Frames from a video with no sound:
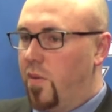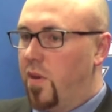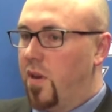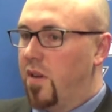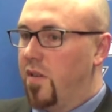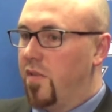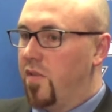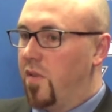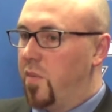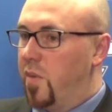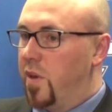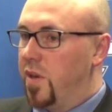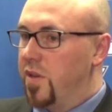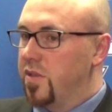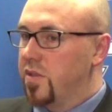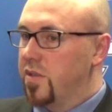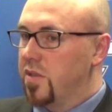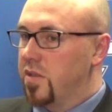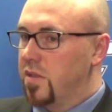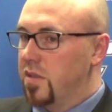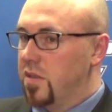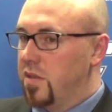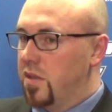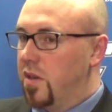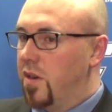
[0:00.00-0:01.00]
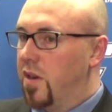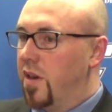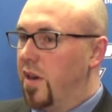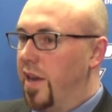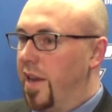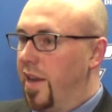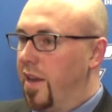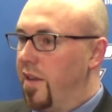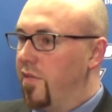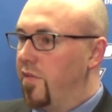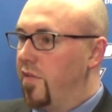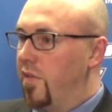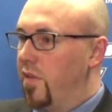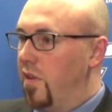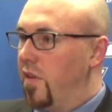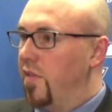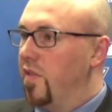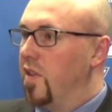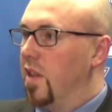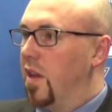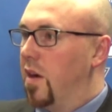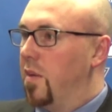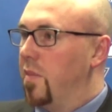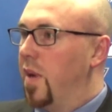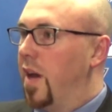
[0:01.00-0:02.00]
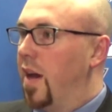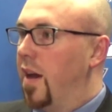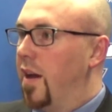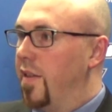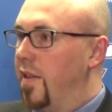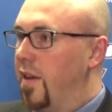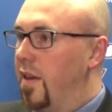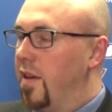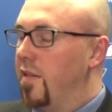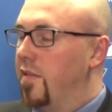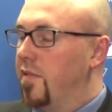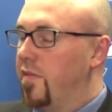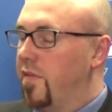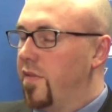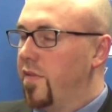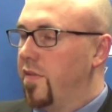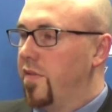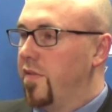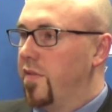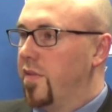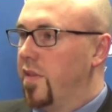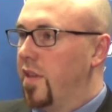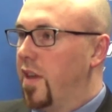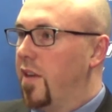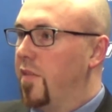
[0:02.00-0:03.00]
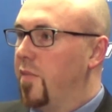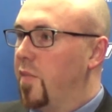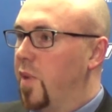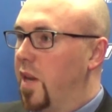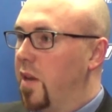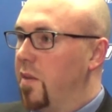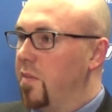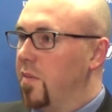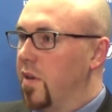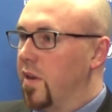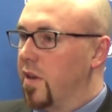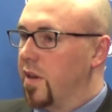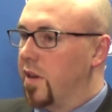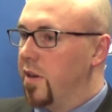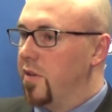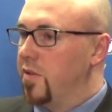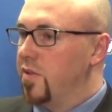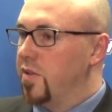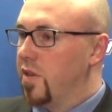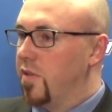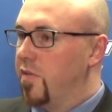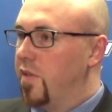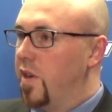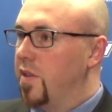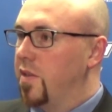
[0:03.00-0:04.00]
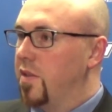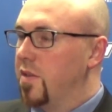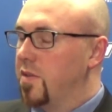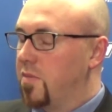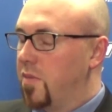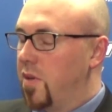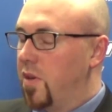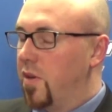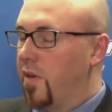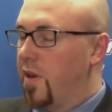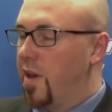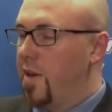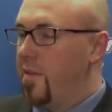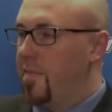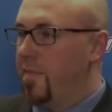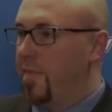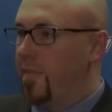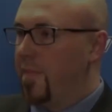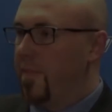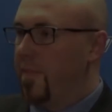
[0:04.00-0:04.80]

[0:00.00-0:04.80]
one of a bunch or a handful of alumni that have been able to coach and run this program.